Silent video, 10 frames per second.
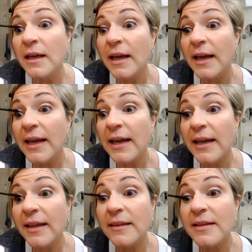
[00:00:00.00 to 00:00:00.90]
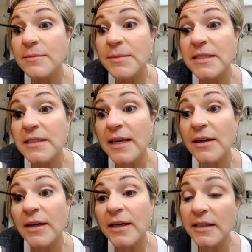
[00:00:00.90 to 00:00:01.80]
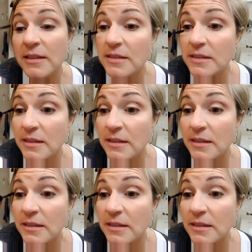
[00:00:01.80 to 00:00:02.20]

And this mascara is